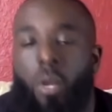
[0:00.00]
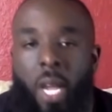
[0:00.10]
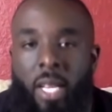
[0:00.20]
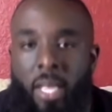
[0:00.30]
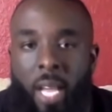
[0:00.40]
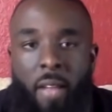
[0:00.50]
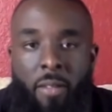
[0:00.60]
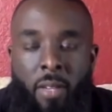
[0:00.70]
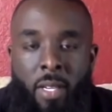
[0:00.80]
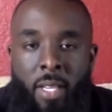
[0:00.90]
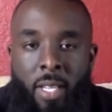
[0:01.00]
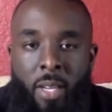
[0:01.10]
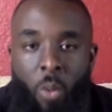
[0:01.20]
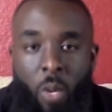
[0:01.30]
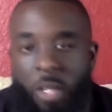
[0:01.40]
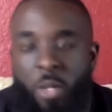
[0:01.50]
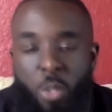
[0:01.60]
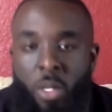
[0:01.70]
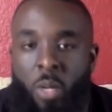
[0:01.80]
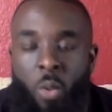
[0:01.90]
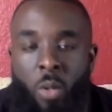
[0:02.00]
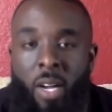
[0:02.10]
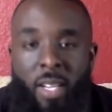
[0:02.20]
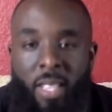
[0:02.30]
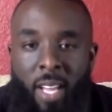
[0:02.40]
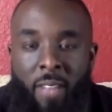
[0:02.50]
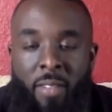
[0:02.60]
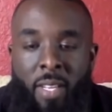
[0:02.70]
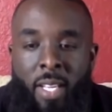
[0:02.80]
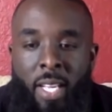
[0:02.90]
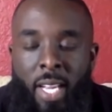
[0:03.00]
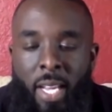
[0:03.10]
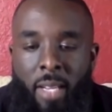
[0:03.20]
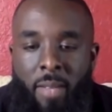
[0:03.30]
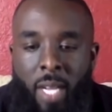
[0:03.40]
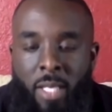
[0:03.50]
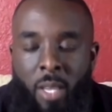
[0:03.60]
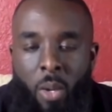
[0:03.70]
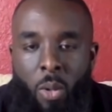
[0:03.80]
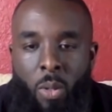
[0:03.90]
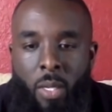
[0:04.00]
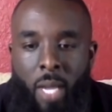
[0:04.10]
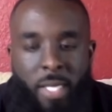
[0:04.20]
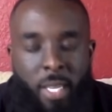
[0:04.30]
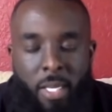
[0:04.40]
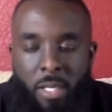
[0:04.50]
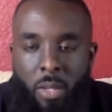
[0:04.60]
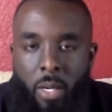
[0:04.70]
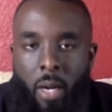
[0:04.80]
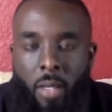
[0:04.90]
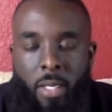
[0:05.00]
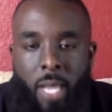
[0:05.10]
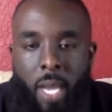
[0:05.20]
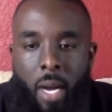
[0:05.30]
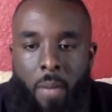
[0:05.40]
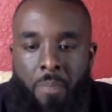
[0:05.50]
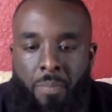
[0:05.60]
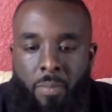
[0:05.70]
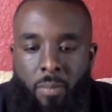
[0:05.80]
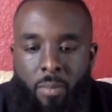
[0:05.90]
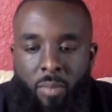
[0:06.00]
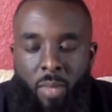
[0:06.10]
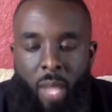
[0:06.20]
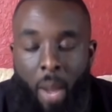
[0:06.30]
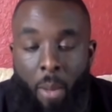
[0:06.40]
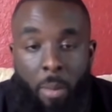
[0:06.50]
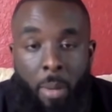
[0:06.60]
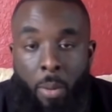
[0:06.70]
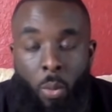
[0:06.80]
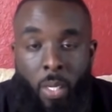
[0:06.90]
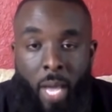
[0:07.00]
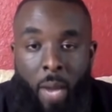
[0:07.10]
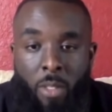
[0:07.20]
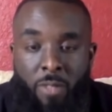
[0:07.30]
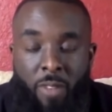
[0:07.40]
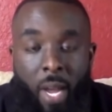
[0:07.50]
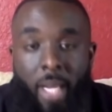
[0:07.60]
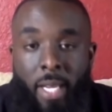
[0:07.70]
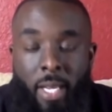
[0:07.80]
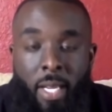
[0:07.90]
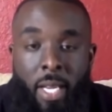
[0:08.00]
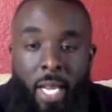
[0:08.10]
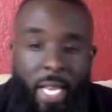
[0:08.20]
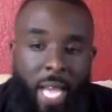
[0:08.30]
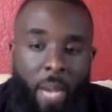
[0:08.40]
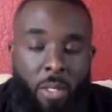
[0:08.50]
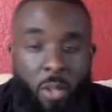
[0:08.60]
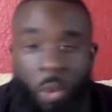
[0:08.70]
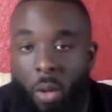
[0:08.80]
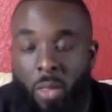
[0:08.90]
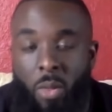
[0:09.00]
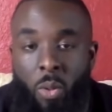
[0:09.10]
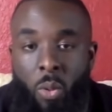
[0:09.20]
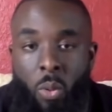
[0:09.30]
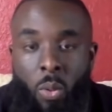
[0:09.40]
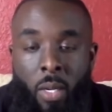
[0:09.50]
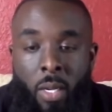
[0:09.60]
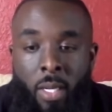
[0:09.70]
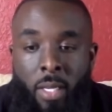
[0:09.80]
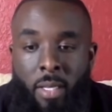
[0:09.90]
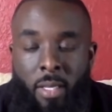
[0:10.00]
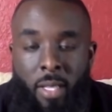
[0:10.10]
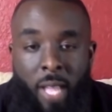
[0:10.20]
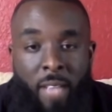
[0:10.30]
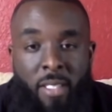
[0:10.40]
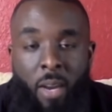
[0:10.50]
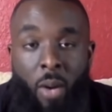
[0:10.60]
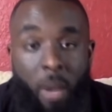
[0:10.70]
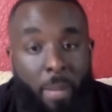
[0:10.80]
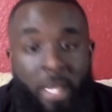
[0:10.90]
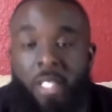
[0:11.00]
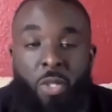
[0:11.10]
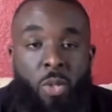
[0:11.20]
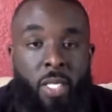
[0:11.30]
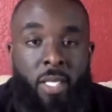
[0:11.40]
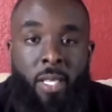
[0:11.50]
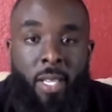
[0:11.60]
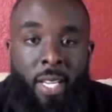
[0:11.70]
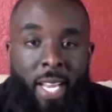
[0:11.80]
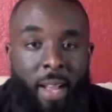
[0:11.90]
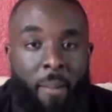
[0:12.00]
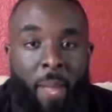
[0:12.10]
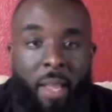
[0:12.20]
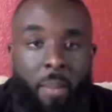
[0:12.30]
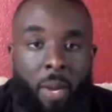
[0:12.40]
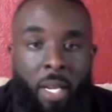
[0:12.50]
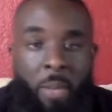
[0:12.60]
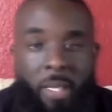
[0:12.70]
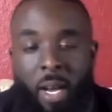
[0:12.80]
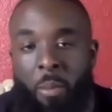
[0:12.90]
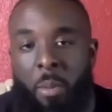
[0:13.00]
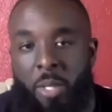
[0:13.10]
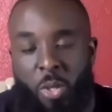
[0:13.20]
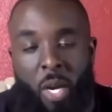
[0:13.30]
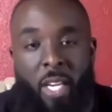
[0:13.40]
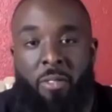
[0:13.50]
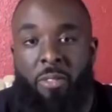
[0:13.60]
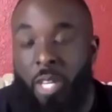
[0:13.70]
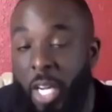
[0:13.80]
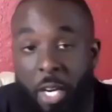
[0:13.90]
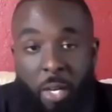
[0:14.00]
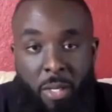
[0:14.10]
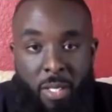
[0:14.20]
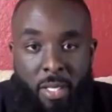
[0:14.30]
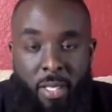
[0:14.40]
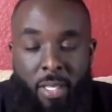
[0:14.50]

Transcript: out of life? What do you truly want out of life? And I tell this story all the time. I remember when I was fighting it and I was going through the lifestyle where I'm in the streets and I'm making money, because I remember training for years